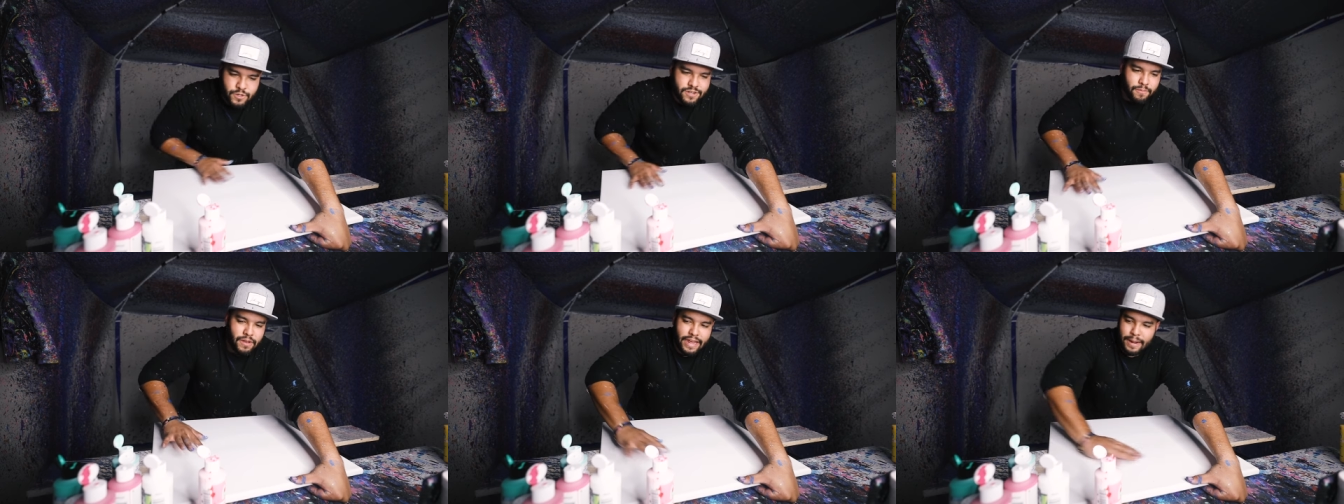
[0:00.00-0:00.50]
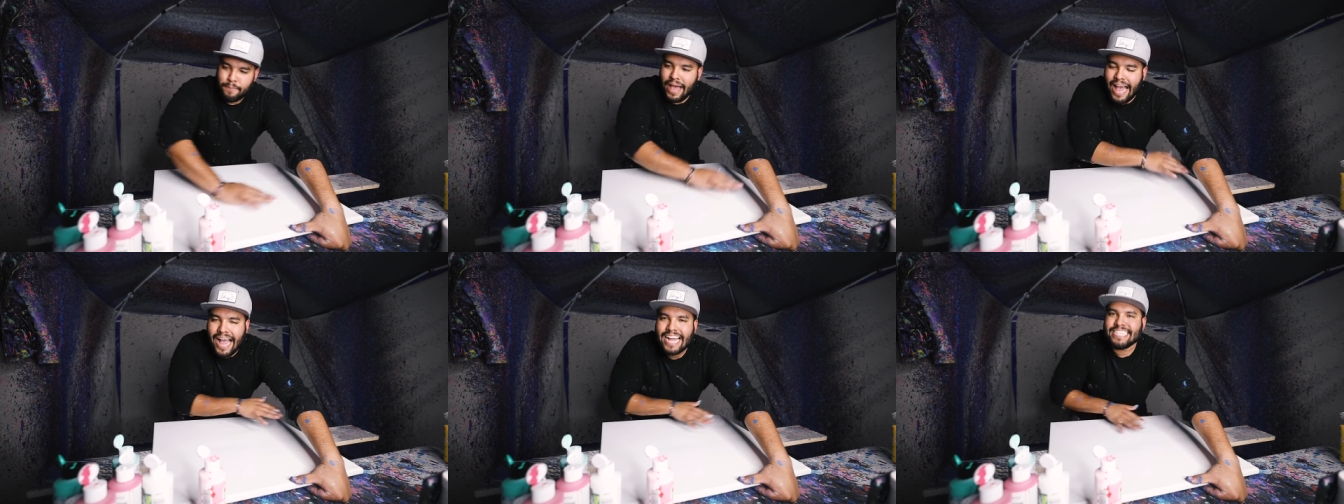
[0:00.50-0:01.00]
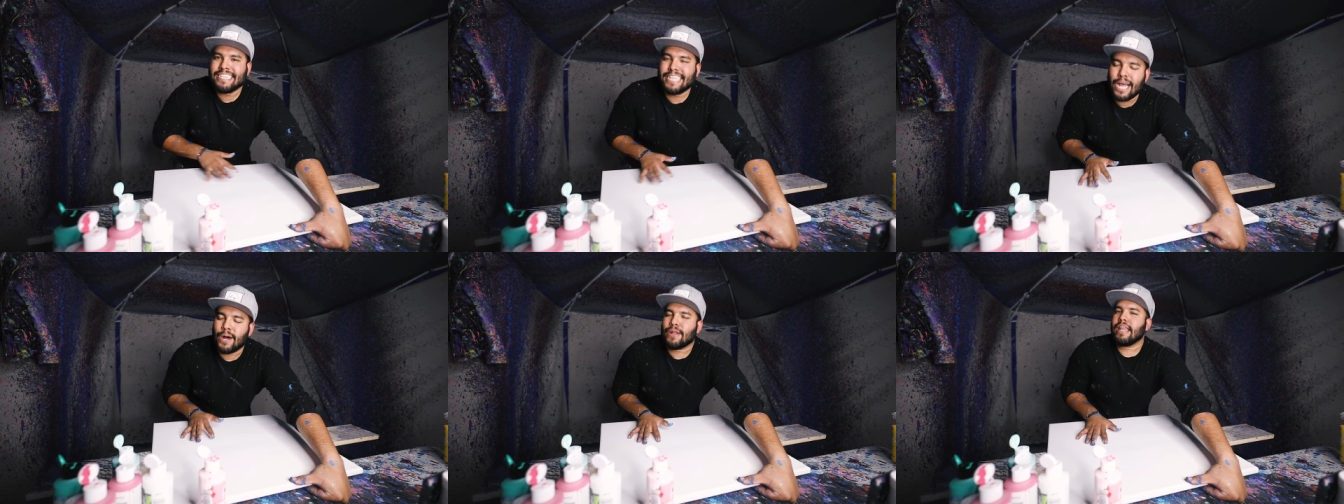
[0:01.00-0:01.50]
do some like
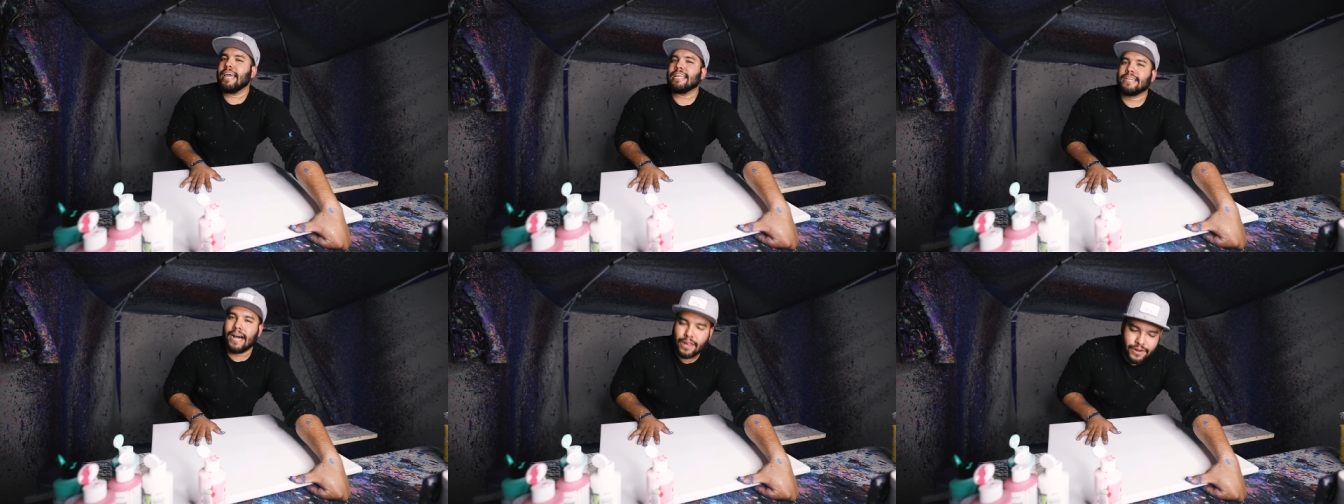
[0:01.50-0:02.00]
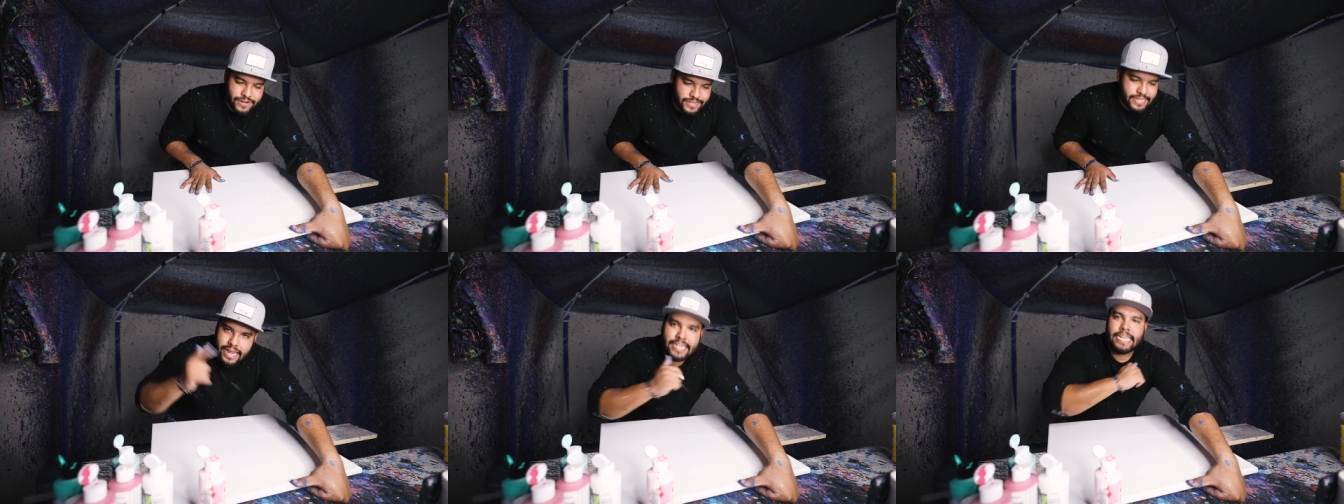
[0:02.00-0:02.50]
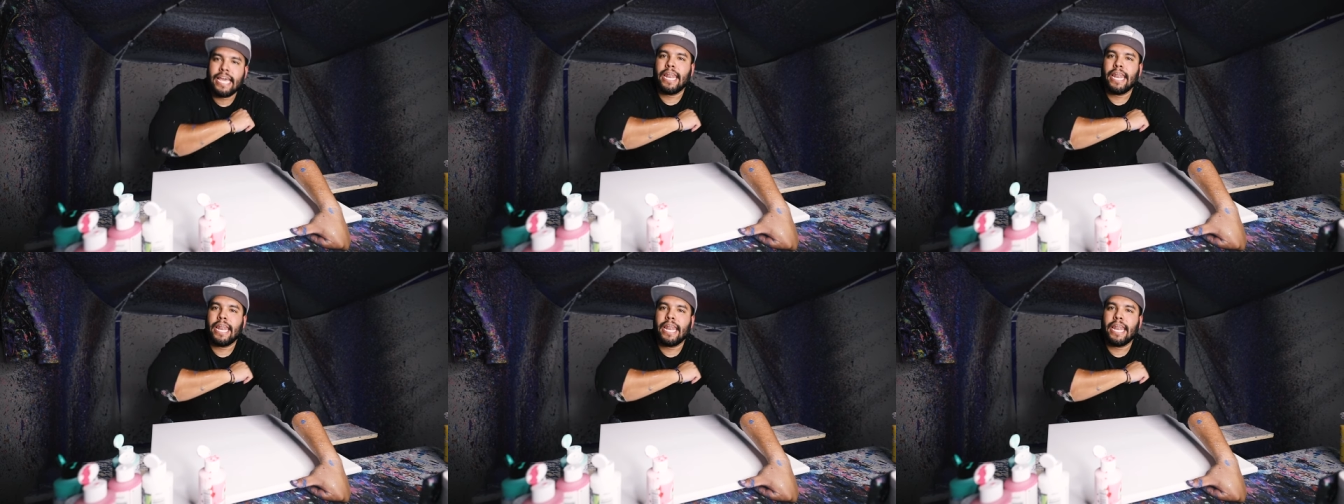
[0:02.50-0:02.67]
pastel light colors. Let's